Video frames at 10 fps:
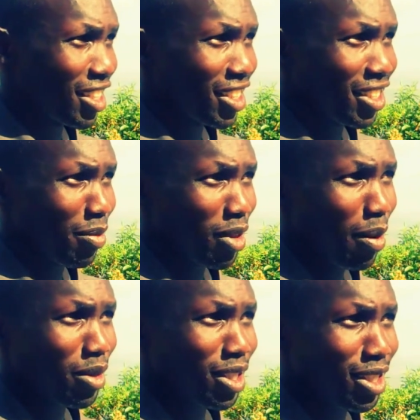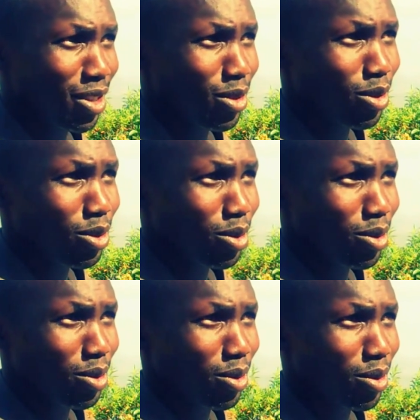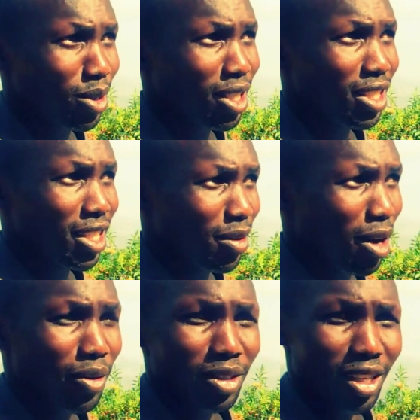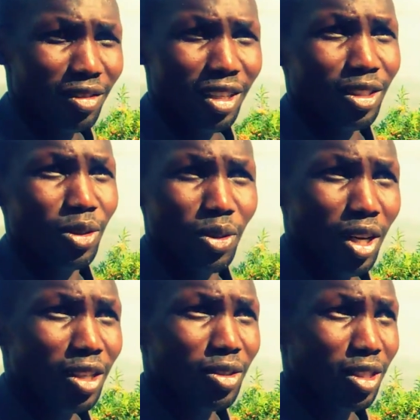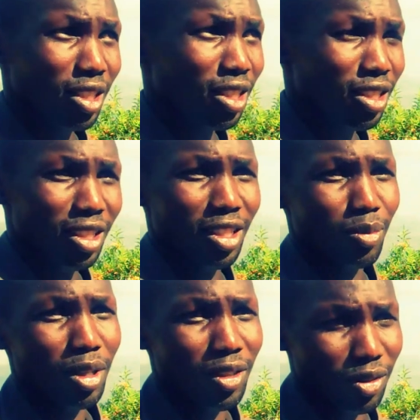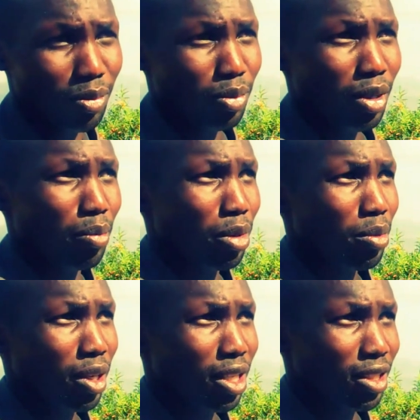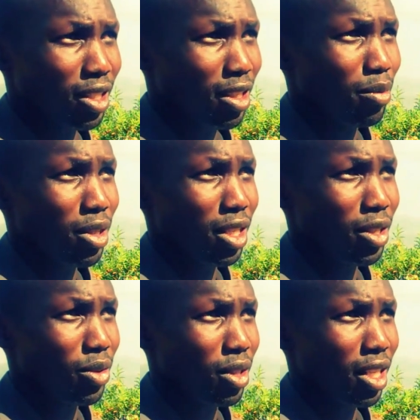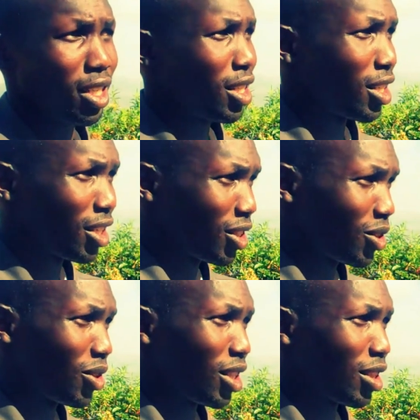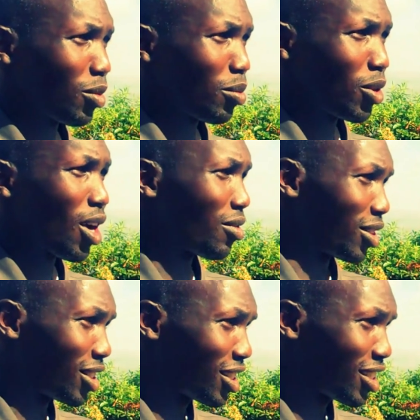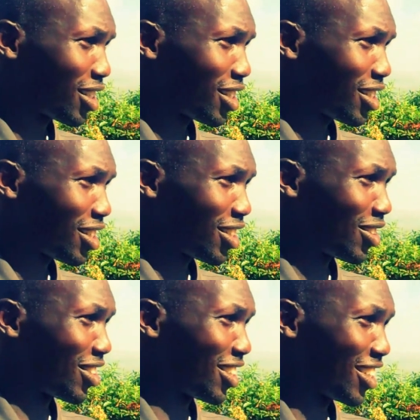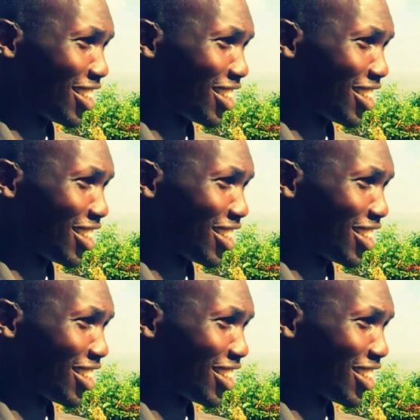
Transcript: Mm. Sometimes it's not good to, to really say by yourself that oh I do this and this and this, but if some, some people can see something in you, then you know that maybe you have it. Mm -hmm. You see?